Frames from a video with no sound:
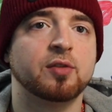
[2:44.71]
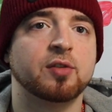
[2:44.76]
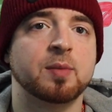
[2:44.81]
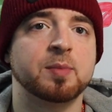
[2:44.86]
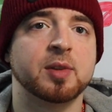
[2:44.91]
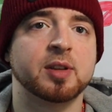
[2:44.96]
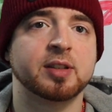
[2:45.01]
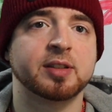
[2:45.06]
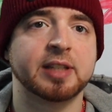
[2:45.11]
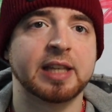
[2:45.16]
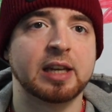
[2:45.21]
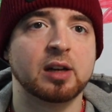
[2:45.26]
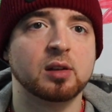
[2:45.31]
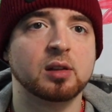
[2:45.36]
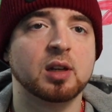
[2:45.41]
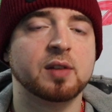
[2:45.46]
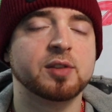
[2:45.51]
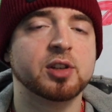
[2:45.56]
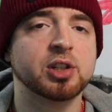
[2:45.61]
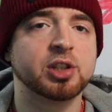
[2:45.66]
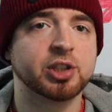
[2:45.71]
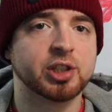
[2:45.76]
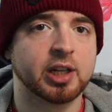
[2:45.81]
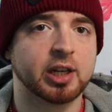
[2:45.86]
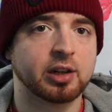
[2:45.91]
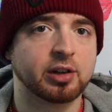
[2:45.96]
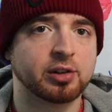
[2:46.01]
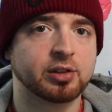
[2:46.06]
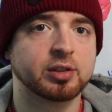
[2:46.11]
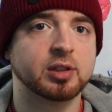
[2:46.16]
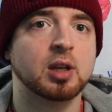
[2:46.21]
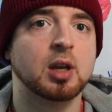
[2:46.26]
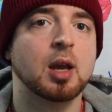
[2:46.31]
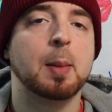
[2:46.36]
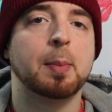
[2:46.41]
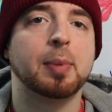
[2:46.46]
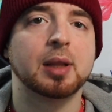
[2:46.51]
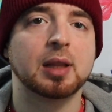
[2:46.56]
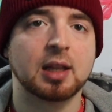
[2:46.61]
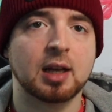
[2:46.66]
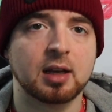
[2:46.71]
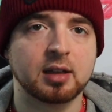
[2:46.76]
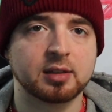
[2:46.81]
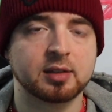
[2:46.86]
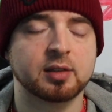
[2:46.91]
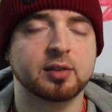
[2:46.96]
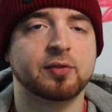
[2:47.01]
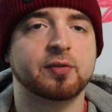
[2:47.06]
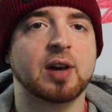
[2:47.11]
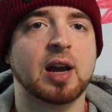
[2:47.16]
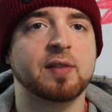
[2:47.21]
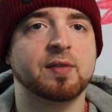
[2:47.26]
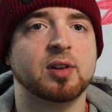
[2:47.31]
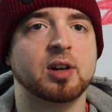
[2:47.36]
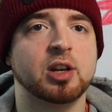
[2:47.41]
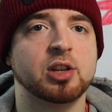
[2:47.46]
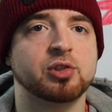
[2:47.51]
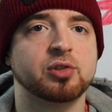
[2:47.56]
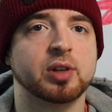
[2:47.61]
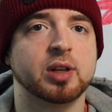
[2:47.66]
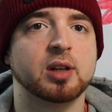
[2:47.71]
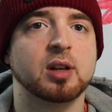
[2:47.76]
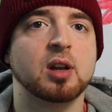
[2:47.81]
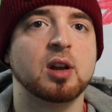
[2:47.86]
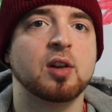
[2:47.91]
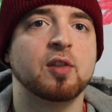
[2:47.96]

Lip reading: from the sale of your shares plus $500